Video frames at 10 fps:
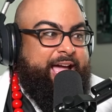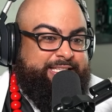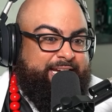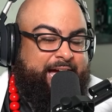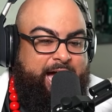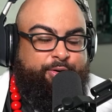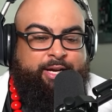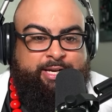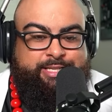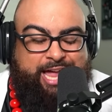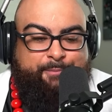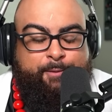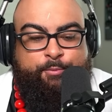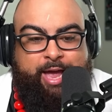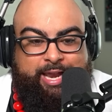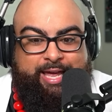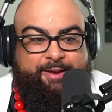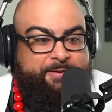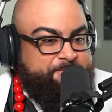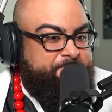It's like, how are we going to stop him? We had
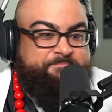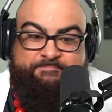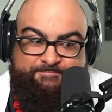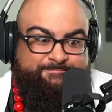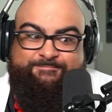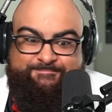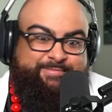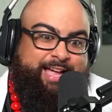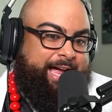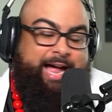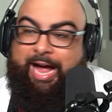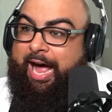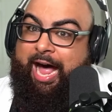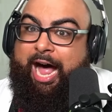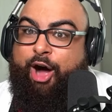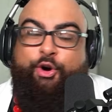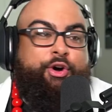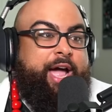like, how?